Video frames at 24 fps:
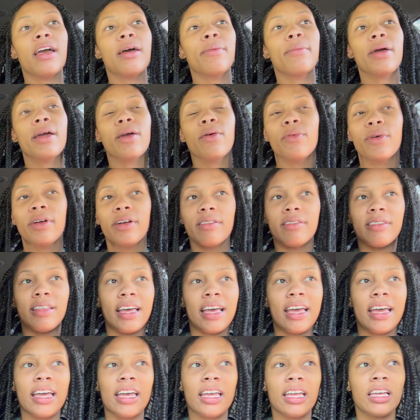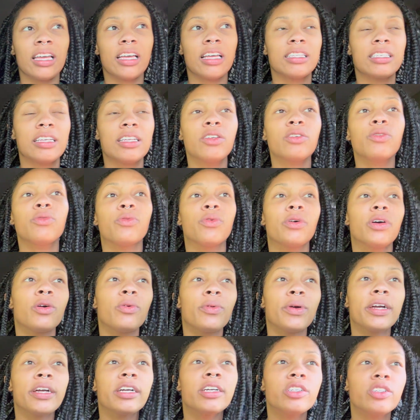I might wear that because I do want to
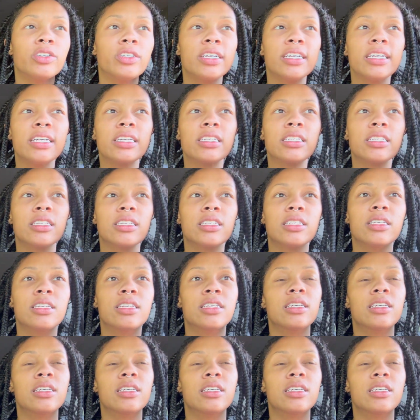wear a dress.